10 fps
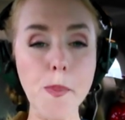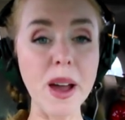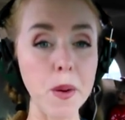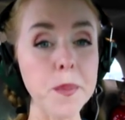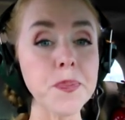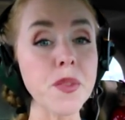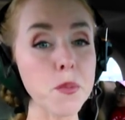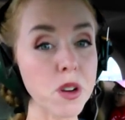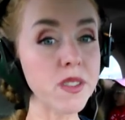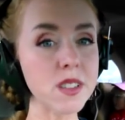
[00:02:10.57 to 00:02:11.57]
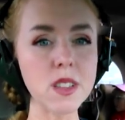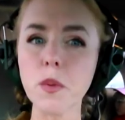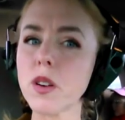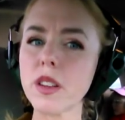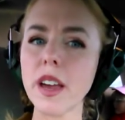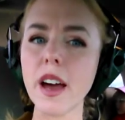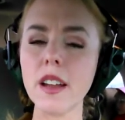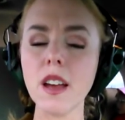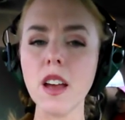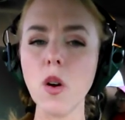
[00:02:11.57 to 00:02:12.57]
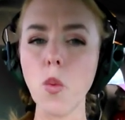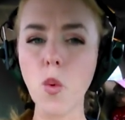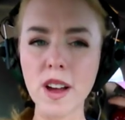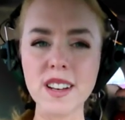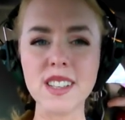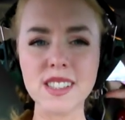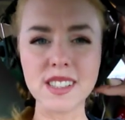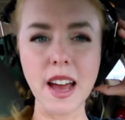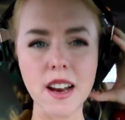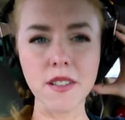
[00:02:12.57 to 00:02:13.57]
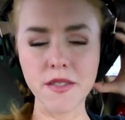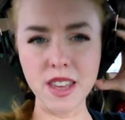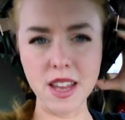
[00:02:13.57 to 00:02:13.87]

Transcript: but previously we only had one set of